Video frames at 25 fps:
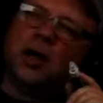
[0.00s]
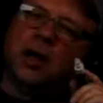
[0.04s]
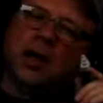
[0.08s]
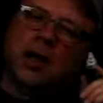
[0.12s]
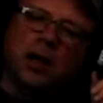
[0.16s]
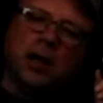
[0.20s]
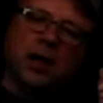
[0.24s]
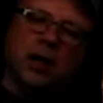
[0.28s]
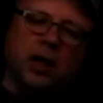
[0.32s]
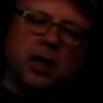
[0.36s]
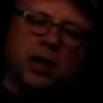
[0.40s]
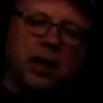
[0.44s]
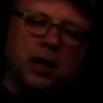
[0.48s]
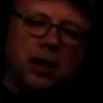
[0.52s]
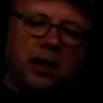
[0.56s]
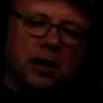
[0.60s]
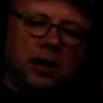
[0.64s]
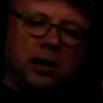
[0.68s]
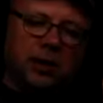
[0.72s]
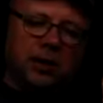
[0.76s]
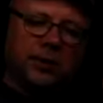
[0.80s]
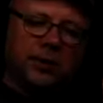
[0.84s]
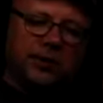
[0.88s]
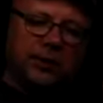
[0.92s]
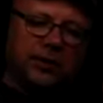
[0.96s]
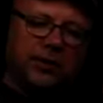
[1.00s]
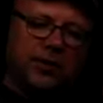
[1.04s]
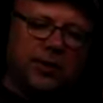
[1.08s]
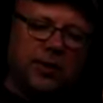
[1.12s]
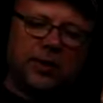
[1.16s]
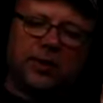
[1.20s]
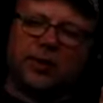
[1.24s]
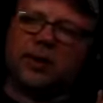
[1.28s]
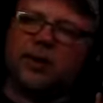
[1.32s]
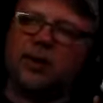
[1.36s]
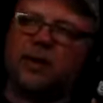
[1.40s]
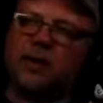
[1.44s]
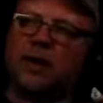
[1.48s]
And this
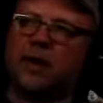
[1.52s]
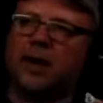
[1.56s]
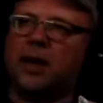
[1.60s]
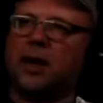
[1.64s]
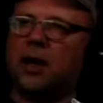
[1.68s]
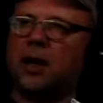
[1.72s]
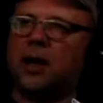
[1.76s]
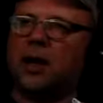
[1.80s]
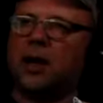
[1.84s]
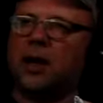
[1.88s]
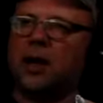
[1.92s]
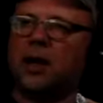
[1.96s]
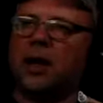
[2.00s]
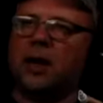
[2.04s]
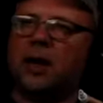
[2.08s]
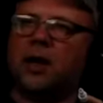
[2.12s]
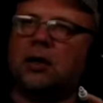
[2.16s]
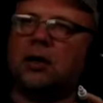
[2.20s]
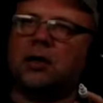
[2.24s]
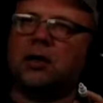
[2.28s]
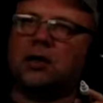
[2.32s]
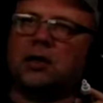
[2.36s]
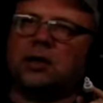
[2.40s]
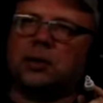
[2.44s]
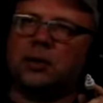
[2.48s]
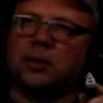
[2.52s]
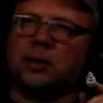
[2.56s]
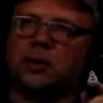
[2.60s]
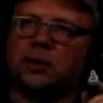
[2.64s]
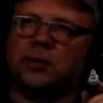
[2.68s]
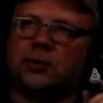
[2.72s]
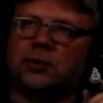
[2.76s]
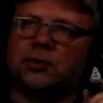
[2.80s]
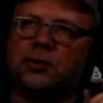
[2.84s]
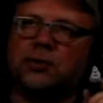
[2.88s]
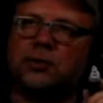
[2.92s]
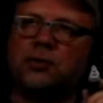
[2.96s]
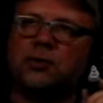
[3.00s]
here thing
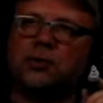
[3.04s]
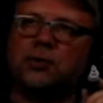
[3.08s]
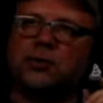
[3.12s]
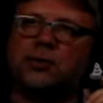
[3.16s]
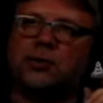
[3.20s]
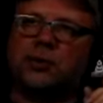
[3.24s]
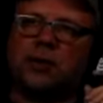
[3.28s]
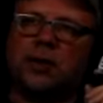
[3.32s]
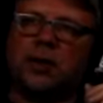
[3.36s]
turns.